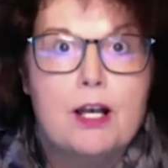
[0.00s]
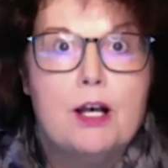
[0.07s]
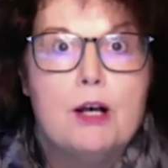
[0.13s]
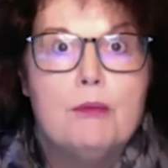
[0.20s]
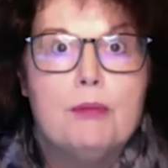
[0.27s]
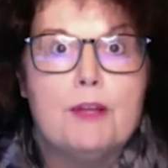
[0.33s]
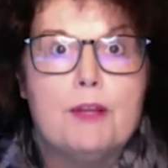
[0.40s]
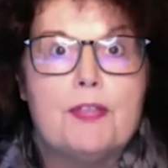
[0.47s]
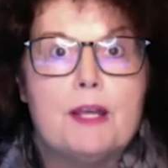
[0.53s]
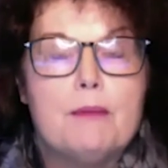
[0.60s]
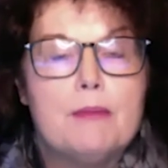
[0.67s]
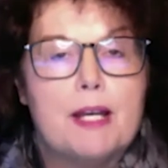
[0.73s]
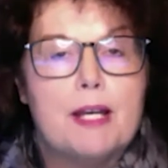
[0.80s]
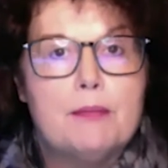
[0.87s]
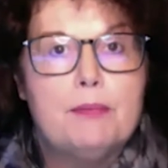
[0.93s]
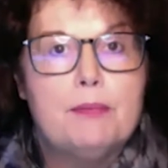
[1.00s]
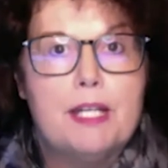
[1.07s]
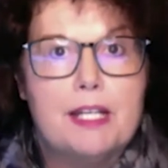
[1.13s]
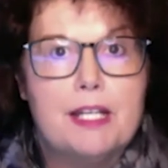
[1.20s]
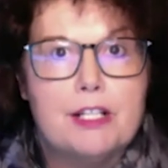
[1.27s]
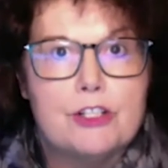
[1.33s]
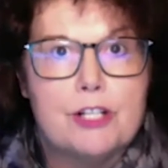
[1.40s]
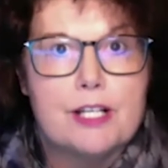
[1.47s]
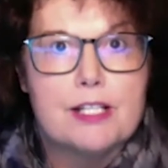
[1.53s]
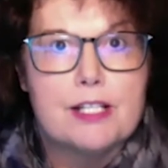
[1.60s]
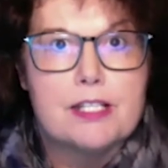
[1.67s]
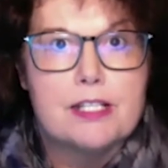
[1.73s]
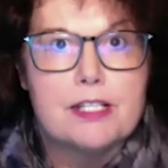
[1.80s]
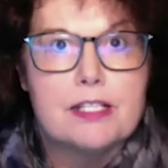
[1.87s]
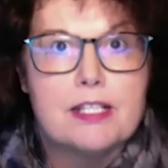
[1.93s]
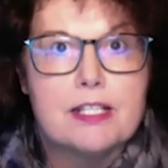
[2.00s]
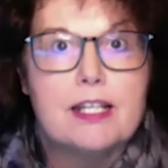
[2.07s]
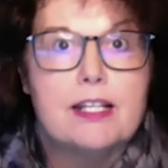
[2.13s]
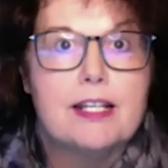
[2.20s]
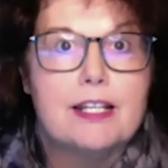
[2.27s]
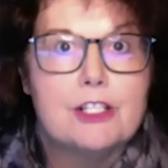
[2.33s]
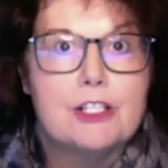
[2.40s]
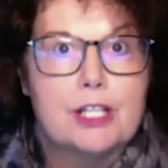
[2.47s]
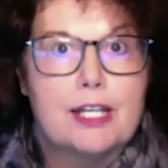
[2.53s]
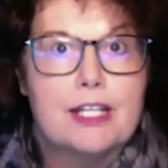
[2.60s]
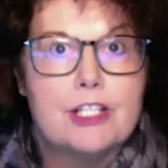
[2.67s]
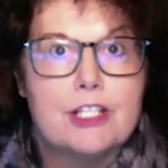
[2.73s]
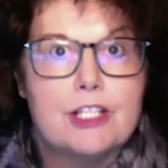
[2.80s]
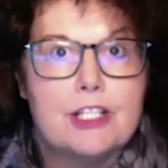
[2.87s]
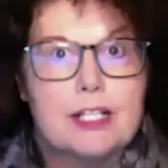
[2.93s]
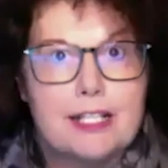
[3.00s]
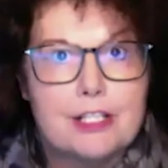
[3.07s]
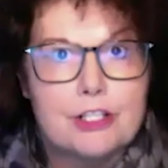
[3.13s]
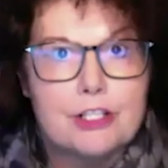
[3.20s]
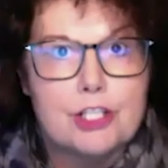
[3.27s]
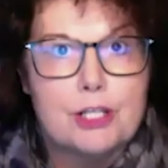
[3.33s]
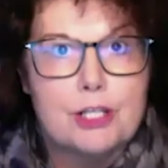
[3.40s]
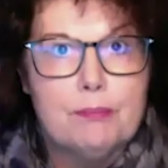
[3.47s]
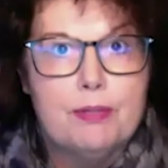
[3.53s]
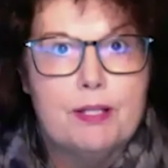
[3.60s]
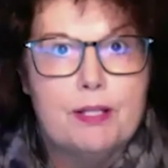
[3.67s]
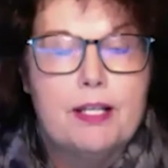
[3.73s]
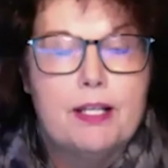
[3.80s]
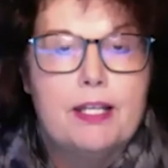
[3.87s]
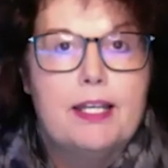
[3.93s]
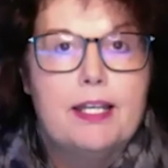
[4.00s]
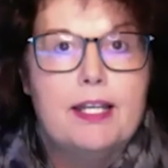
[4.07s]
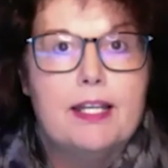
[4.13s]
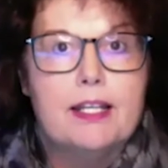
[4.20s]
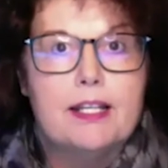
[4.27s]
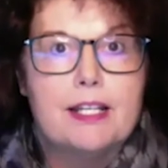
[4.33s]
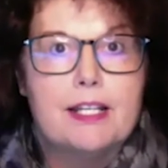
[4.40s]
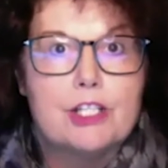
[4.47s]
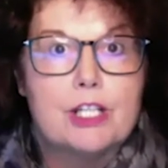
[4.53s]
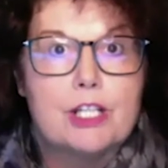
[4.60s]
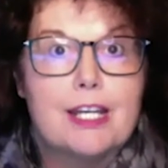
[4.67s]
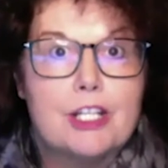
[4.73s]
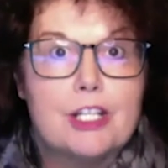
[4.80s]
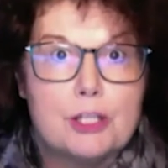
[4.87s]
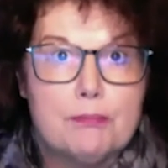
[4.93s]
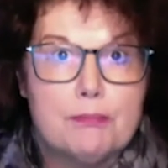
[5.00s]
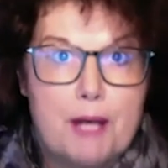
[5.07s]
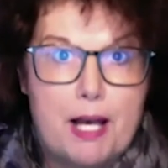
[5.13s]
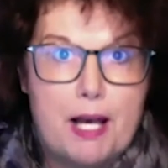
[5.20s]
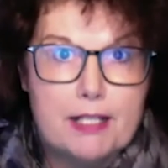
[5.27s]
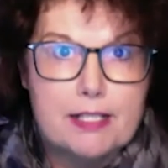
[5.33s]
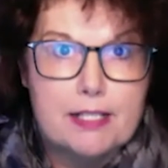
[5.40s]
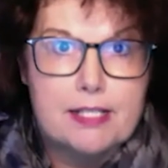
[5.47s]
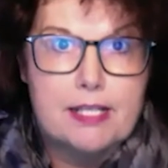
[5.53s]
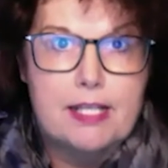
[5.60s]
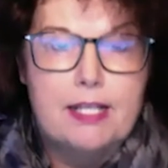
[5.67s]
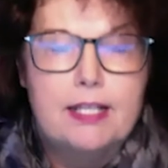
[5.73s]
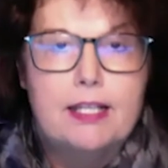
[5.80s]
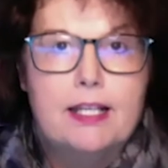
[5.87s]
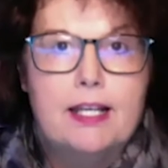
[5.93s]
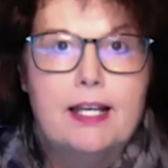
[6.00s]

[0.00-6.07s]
but they might be interested in education leadership, in education policy.